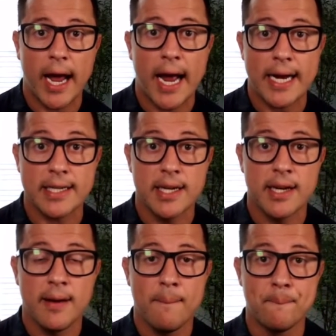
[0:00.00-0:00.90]
at
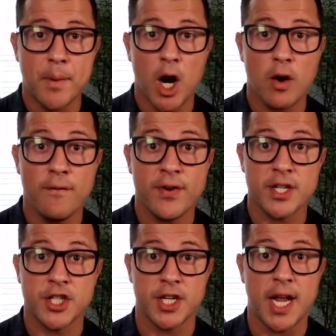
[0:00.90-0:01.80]
model
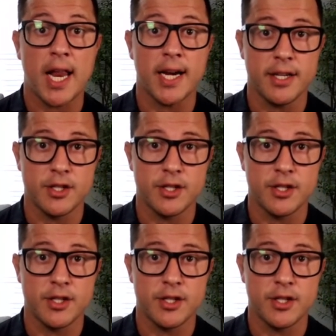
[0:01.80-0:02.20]
functionality.